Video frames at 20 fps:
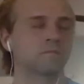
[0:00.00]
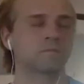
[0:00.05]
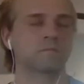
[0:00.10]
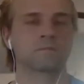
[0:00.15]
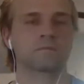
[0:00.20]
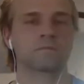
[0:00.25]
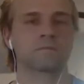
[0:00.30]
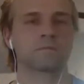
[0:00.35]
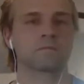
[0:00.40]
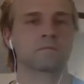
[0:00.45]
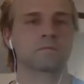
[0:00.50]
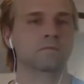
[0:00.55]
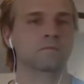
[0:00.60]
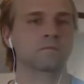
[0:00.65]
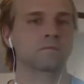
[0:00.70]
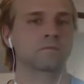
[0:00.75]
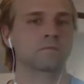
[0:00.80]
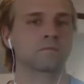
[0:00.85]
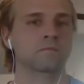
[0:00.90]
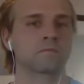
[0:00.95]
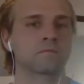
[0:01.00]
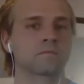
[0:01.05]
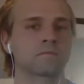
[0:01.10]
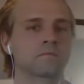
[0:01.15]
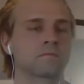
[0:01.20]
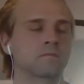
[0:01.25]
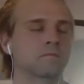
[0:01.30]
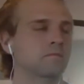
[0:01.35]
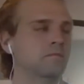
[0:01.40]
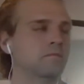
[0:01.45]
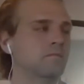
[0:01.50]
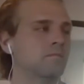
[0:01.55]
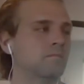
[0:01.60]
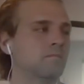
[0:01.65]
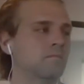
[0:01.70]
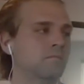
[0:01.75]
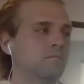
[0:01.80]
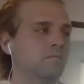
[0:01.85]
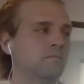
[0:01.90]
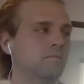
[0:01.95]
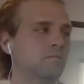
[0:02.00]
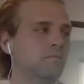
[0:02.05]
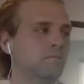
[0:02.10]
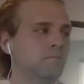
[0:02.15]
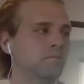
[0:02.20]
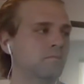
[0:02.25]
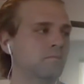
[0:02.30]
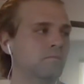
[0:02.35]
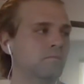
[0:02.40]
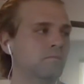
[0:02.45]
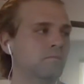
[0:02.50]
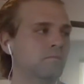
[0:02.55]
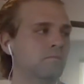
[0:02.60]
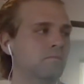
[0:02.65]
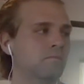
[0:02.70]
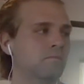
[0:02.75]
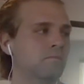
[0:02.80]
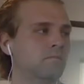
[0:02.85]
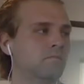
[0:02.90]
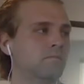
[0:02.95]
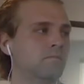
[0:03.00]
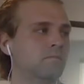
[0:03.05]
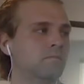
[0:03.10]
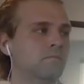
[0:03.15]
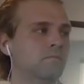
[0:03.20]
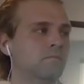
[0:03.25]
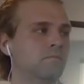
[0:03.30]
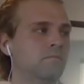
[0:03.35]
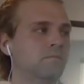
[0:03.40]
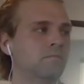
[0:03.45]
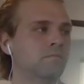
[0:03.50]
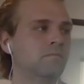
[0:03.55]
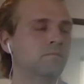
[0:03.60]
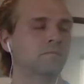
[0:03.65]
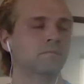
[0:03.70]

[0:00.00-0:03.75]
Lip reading: This person isn't speaking.